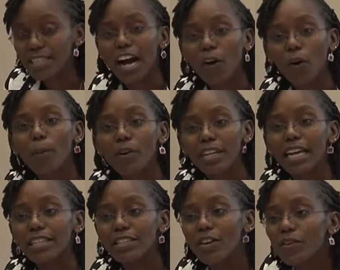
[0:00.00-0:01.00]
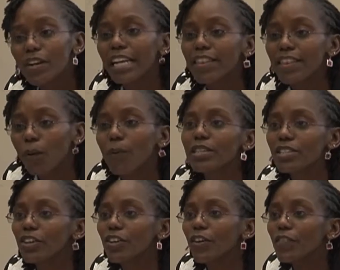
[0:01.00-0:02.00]
accommodate? Really the
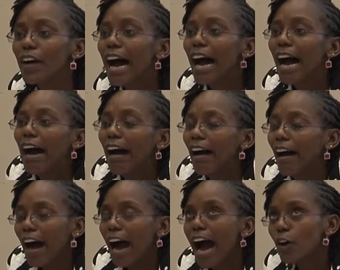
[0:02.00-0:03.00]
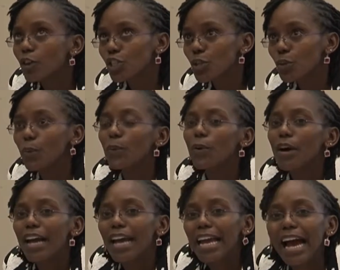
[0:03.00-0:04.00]
question of how to
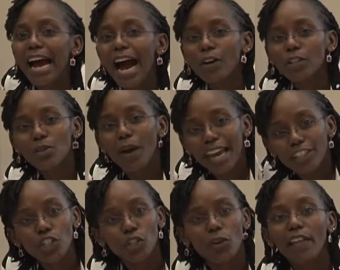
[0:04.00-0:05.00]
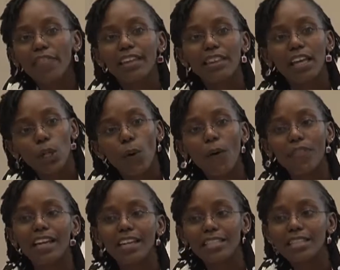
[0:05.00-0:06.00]
ensure that the law
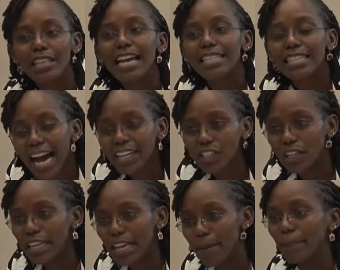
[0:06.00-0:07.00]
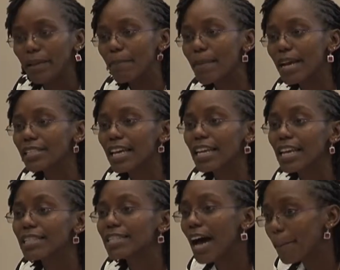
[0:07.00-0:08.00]
that is there is actually implemented
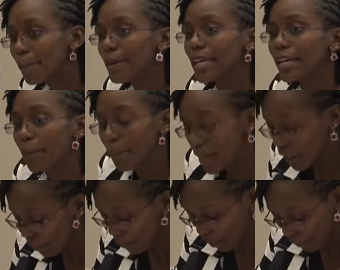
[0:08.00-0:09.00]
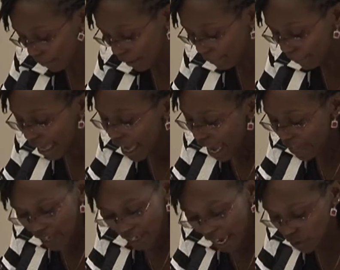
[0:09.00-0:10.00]
is a big, big problem.
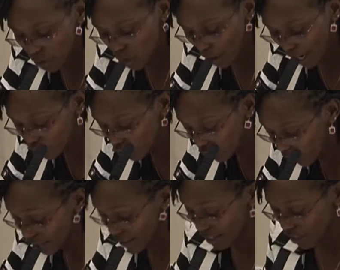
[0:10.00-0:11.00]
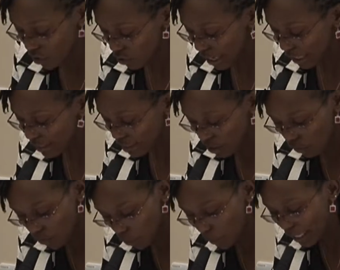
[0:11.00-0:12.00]
And then how to ensure the centrality
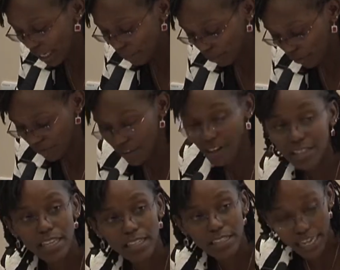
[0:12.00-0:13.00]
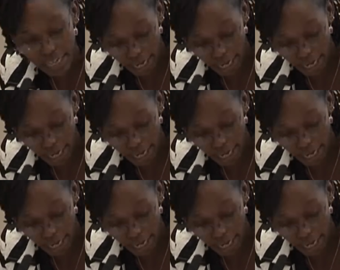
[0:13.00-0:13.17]
of will and preferences in